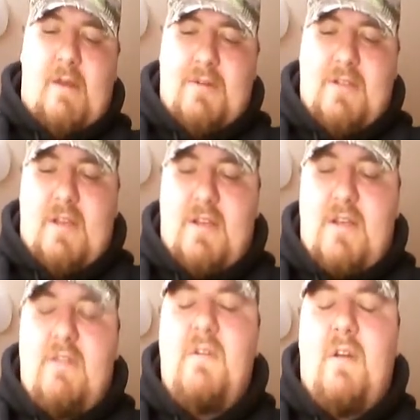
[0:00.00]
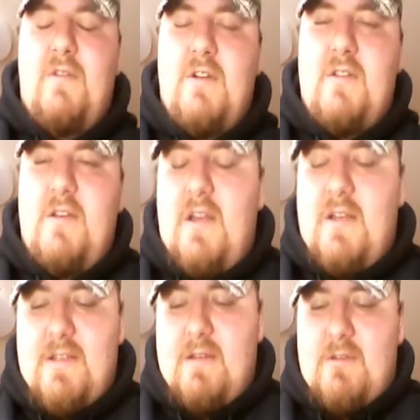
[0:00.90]
I would just like to have a knife just in
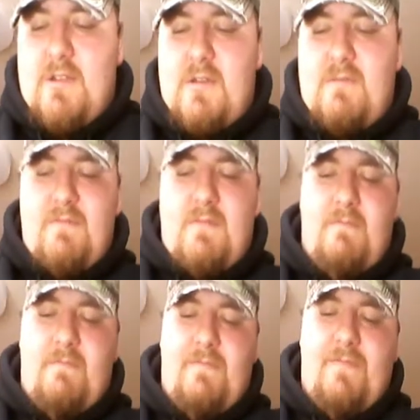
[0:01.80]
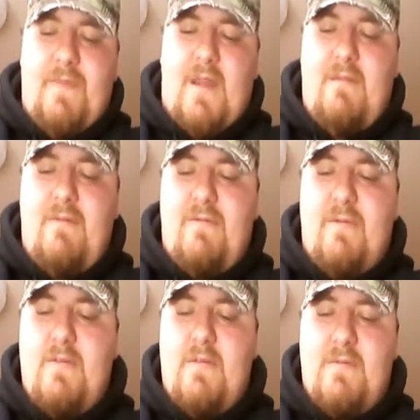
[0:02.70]
case. Just not even
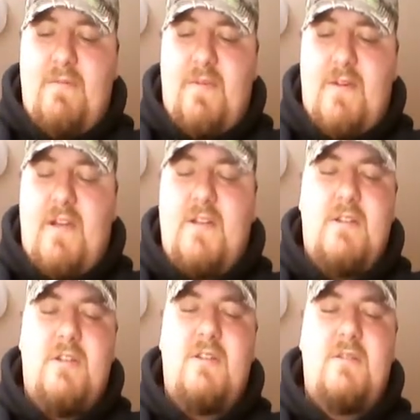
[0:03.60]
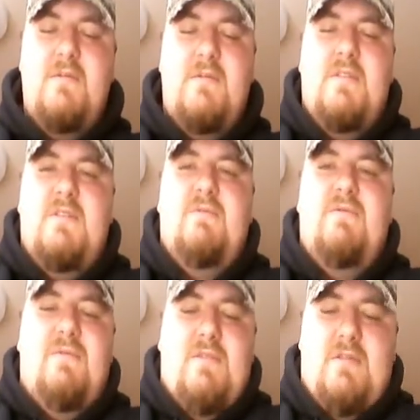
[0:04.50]
for protection, just
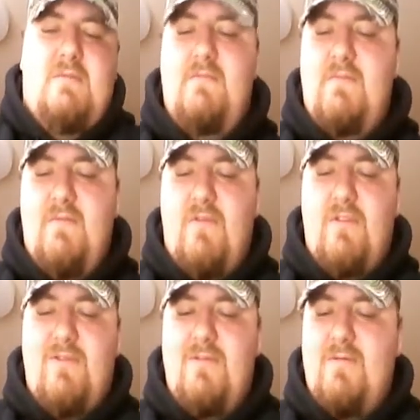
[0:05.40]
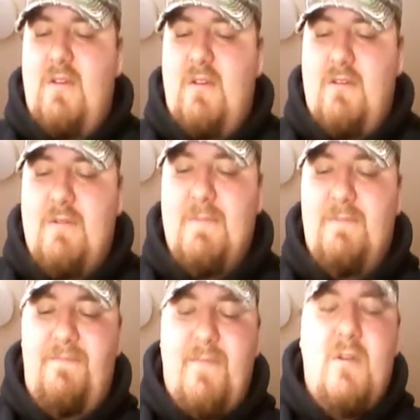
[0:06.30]
for,
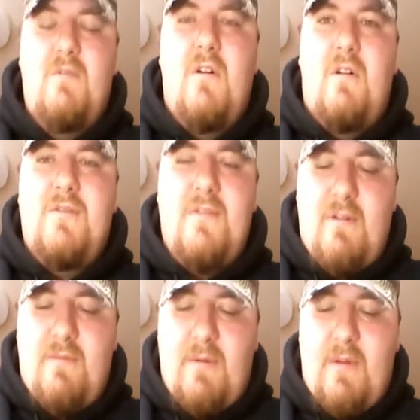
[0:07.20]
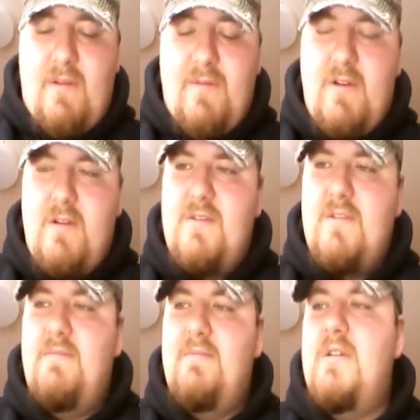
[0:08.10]
who knows? Maybe I'll have to cut
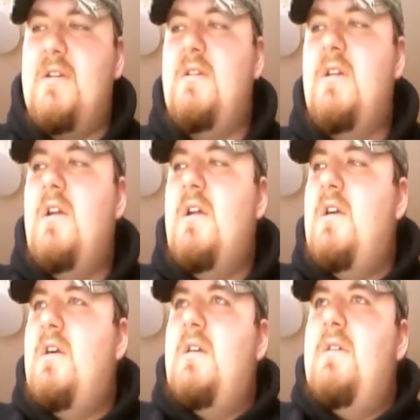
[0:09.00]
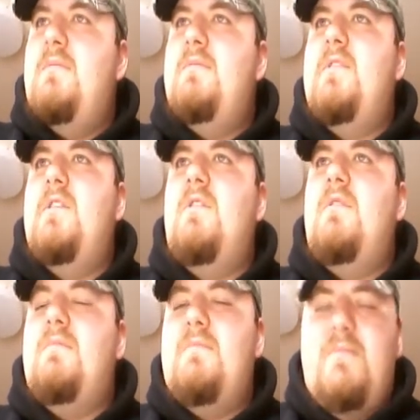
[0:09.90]
some, you
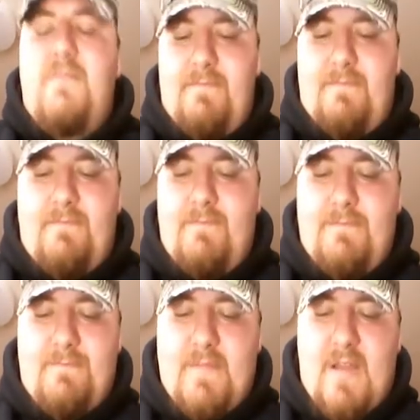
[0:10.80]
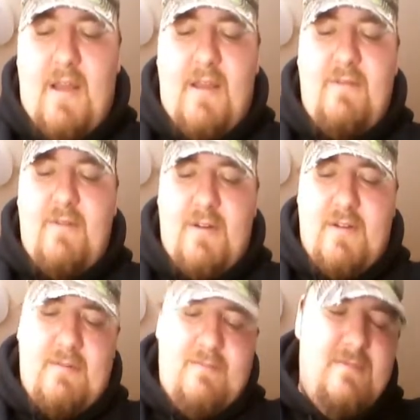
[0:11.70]
know, I have no
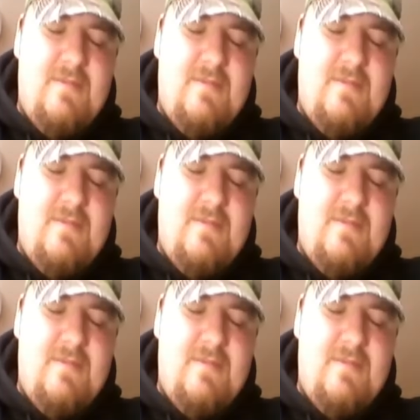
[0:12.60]
idea.